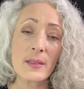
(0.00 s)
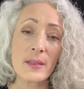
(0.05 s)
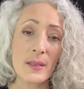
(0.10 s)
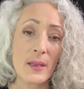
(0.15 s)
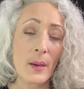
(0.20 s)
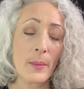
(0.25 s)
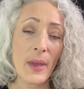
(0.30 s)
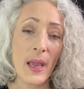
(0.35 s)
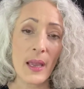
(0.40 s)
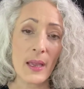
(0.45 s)

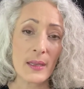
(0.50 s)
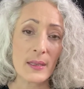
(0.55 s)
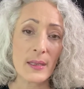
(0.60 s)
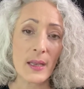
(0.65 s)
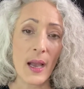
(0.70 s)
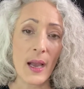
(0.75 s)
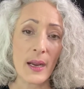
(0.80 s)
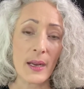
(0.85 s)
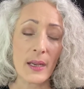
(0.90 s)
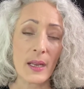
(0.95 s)
some
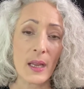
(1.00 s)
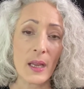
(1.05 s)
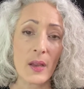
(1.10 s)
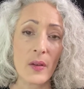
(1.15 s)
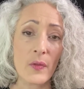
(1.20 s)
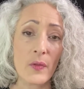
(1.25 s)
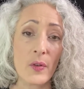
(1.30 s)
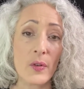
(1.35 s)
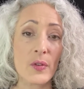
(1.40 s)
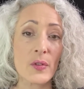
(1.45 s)
anxiety
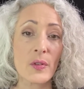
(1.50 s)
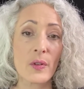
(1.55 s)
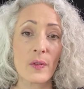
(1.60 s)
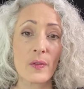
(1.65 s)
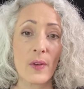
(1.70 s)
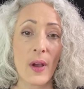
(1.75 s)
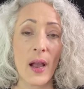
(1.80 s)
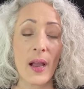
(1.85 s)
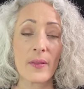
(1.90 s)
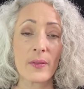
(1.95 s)
for
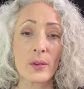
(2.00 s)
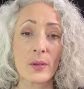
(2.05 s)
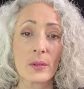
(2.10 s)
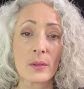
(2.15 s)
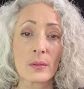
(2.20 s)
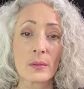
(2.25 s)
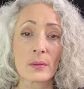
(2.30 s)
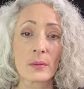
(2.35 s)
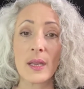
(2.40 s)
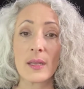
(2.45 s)

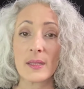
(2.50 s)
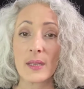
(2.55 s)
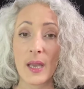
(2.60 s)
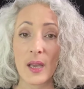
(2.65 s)
survival is